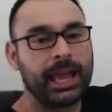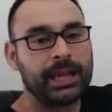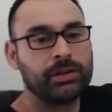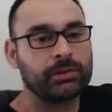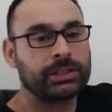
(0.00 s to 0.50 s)

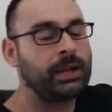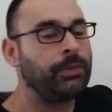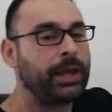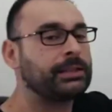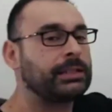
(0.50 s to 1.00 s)
your
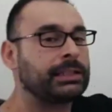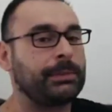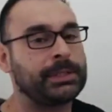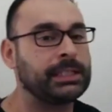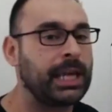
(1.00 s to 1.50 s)
10,000
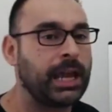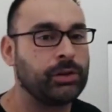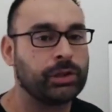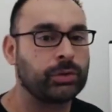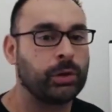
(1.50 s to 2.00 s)
steps a day or
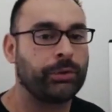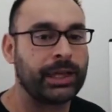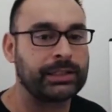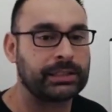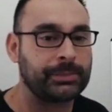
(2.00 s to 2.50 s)
your
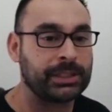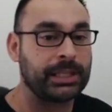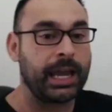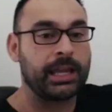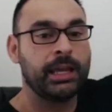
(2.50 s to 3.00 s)
12,000 steps a
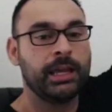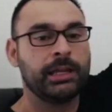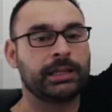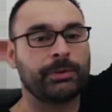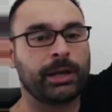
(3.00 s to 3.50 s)
day.
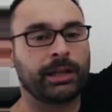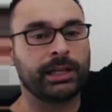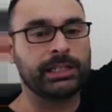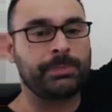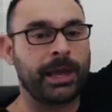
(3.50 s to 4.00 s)
Get one of
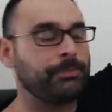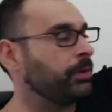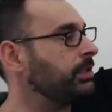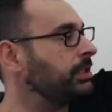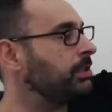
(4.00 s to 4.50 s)
these bad
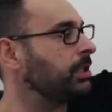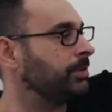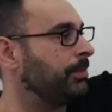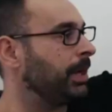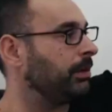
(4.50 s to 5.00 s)
boys. This cost me
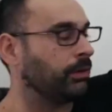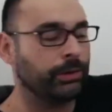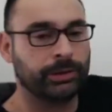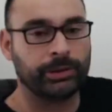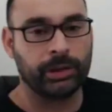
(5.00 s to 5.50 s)
about,
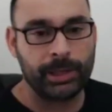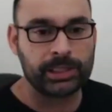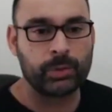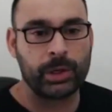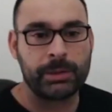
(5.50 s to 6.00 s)
all in all, about
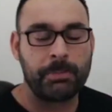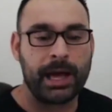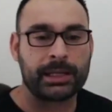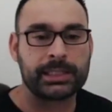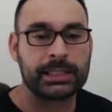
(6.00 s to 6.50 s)
20
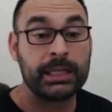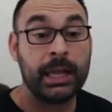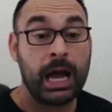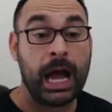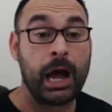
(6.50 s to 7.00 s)
bucks.
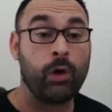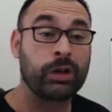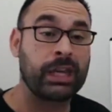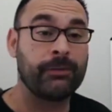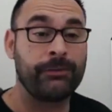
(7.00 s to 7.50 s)
Or
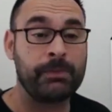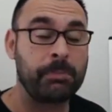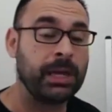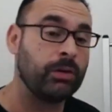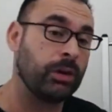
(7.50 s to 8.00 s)
get a
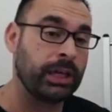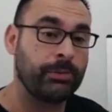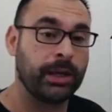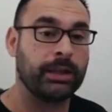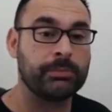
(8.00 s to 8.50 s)
Fitbit, or get
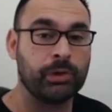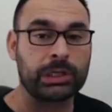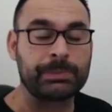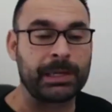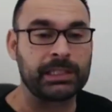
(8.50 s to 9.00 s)
one of the more
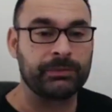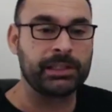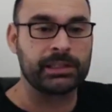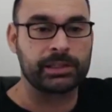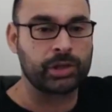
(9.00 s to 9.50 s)
expensive.
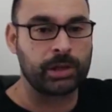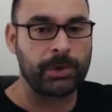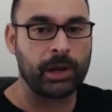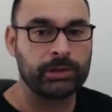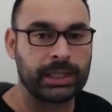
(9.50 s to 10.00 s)
This is a
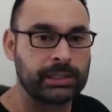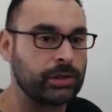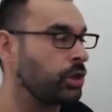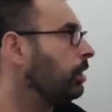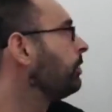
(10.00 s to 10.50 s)
cheapo, it does the job.